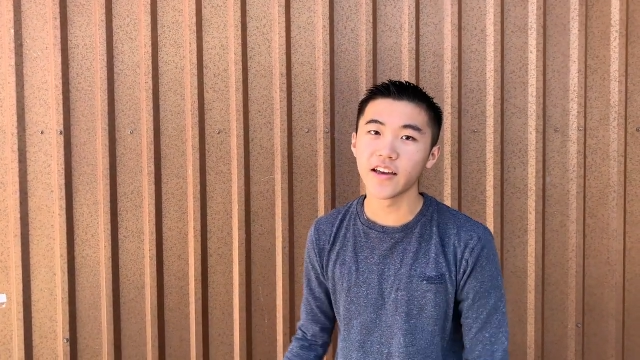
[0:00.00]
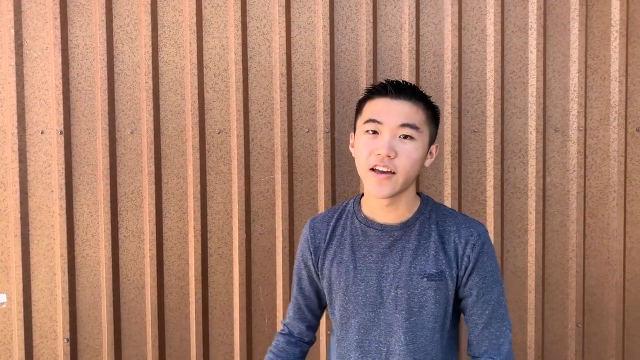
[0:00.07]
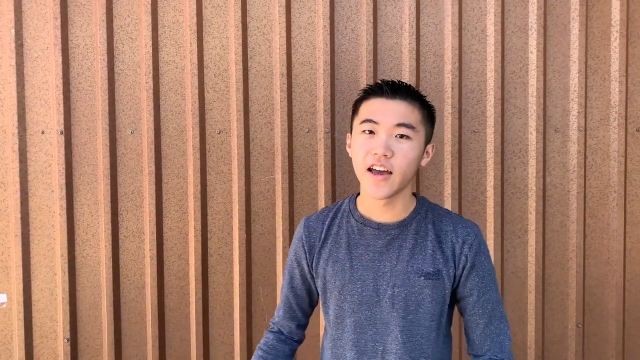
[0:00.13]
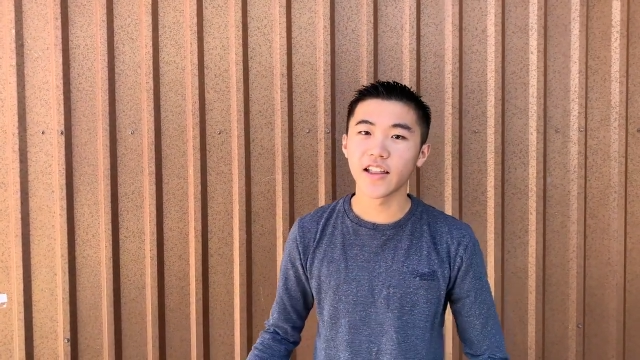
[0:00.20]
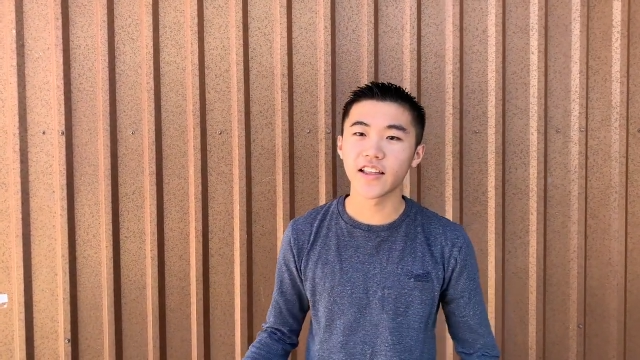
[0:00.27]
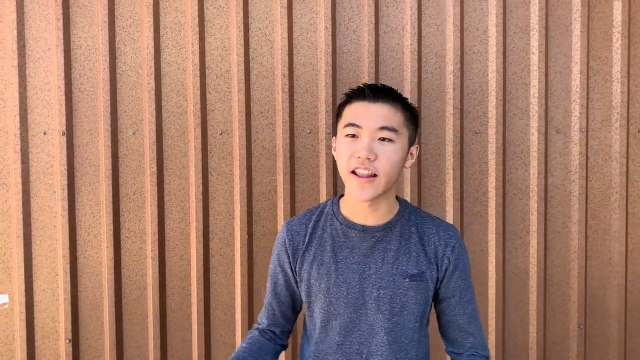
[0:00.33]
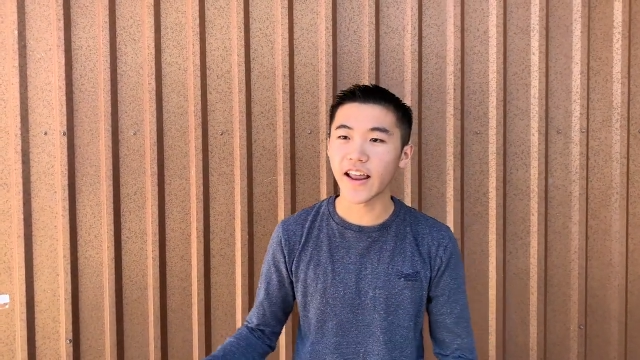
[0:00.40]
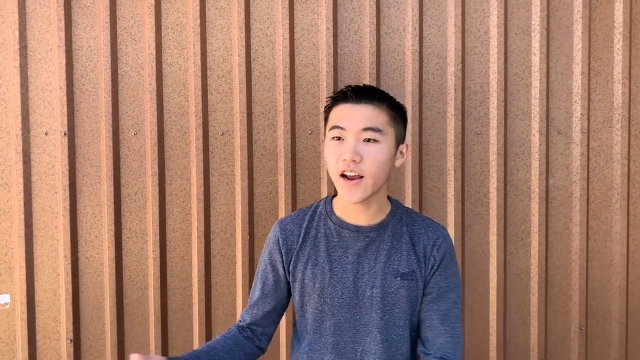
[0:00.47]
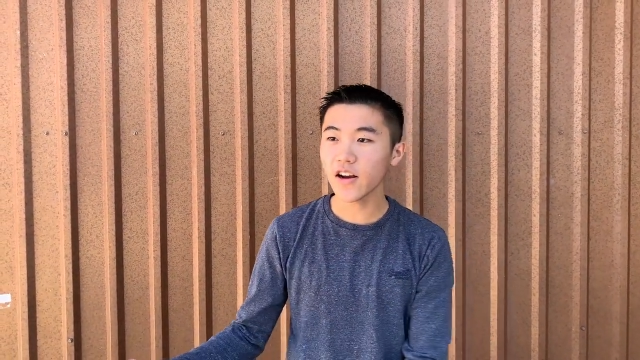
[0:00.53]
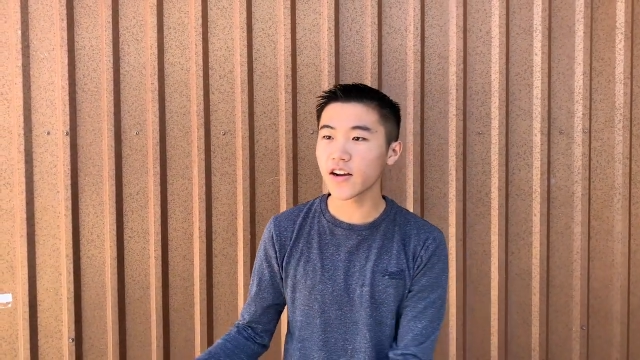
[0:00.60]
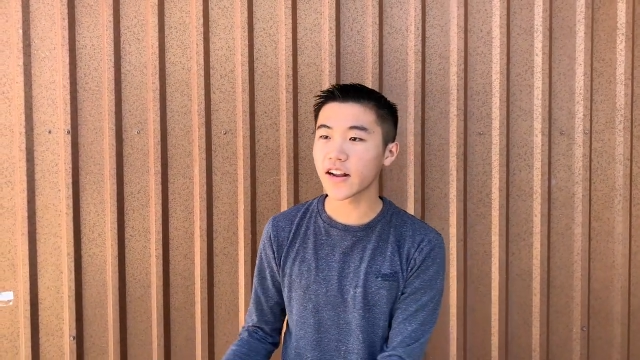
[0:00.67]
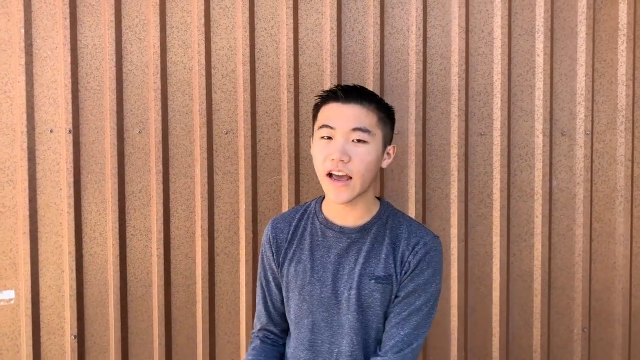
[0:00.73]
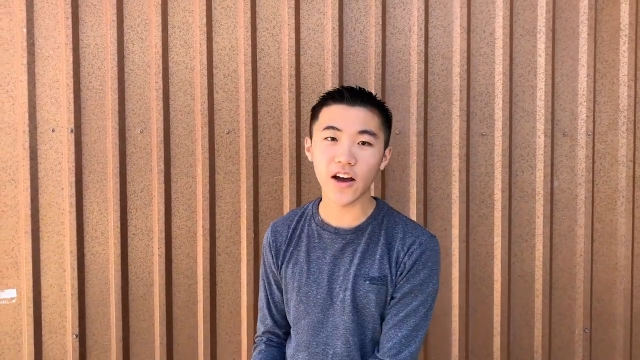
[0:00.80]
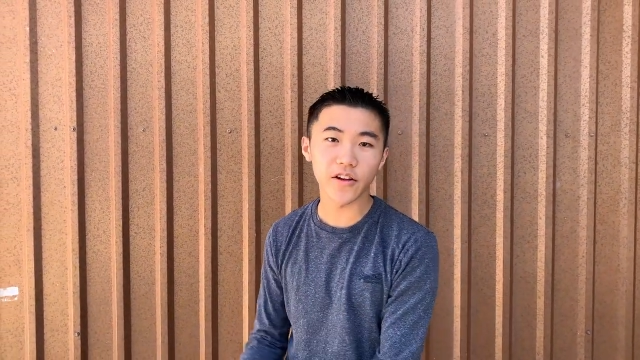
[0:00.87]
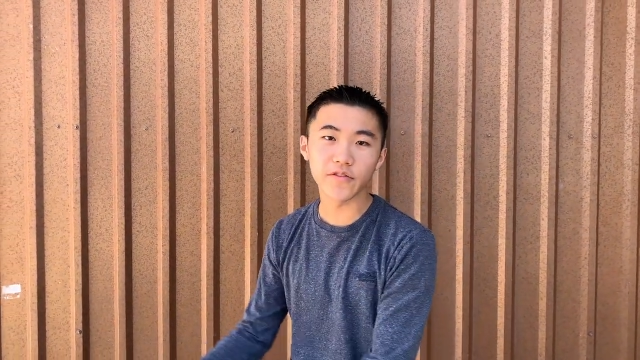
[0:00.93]
And then
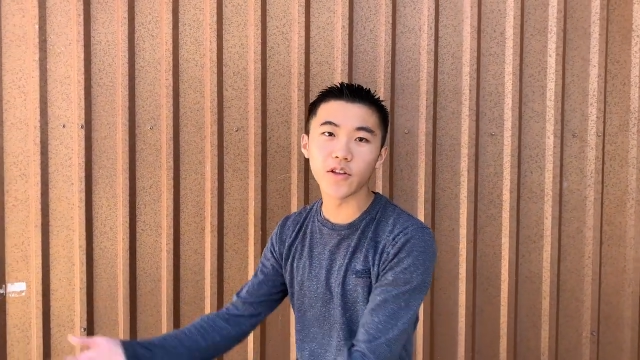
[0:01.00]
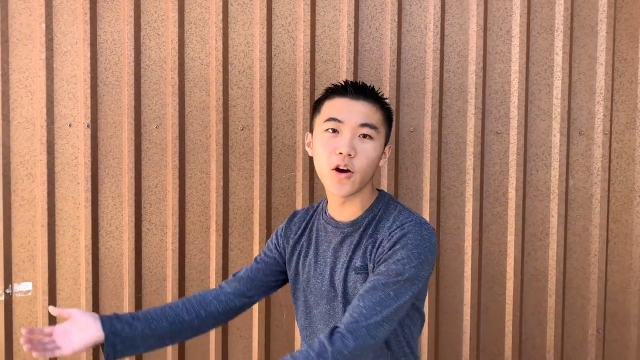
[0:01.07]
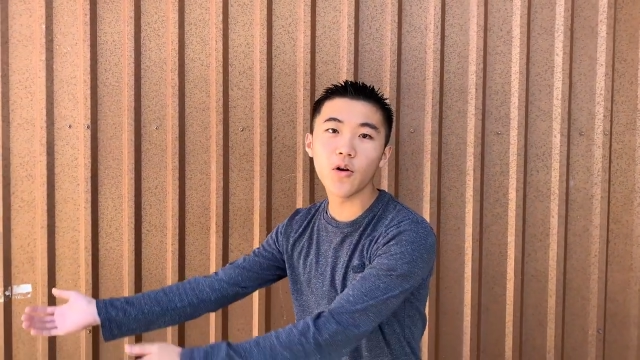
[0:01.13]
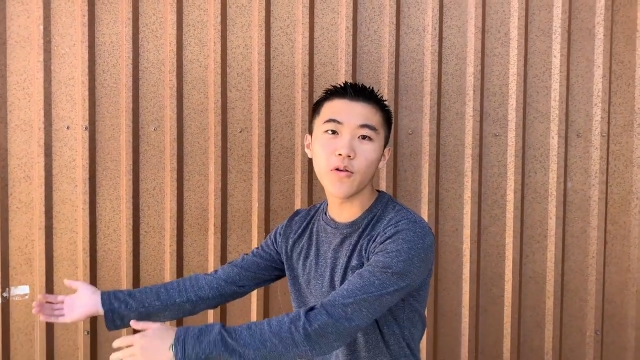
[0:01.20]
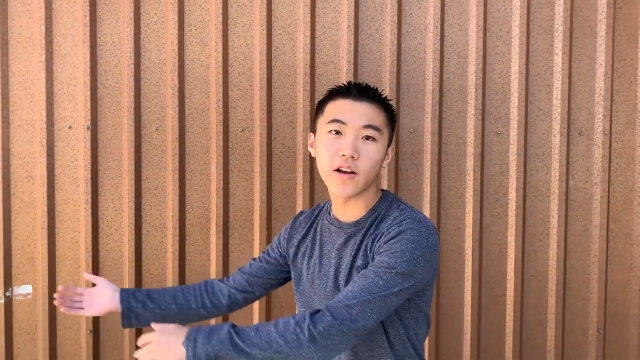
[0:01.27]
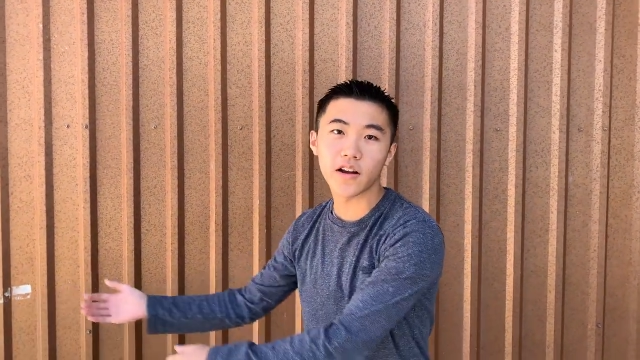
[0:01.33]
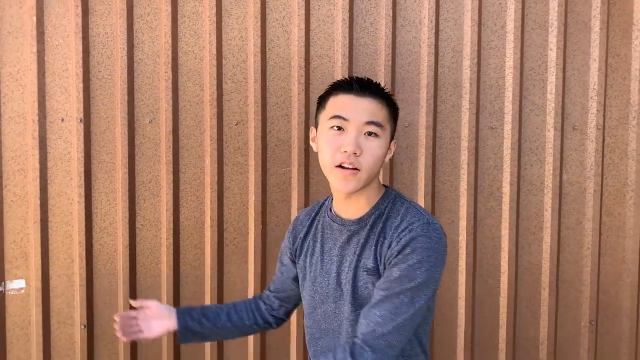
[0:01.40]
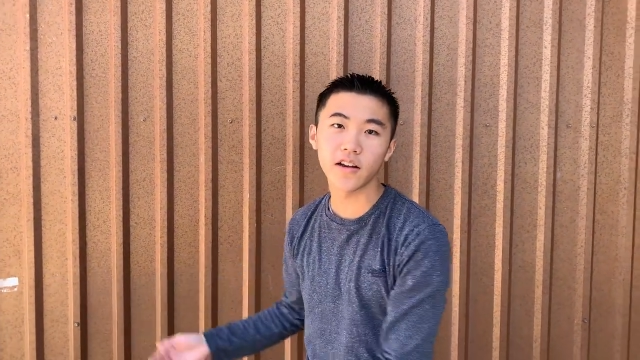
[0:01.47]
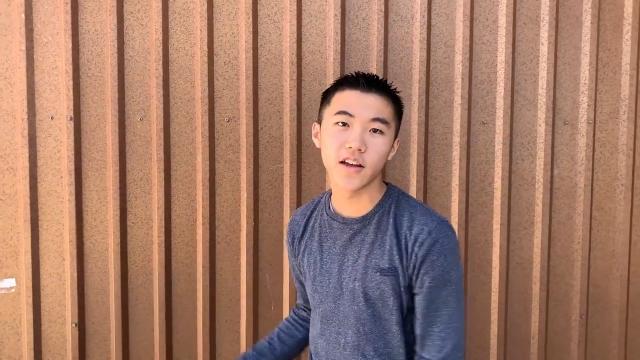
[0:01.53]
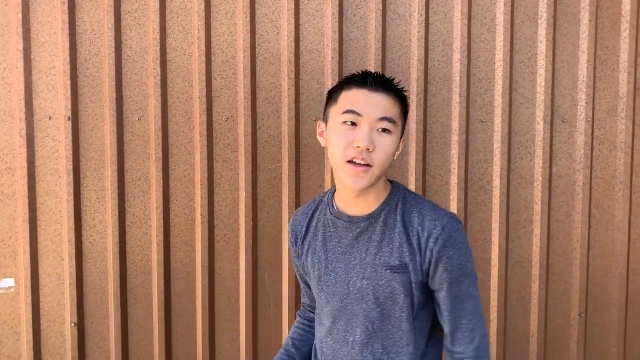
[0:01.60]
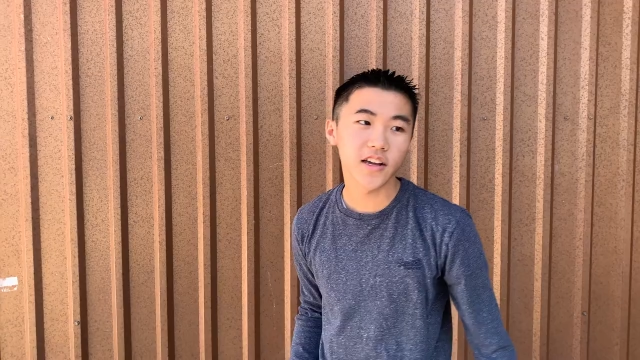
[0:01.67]
Herron, out of nowhere,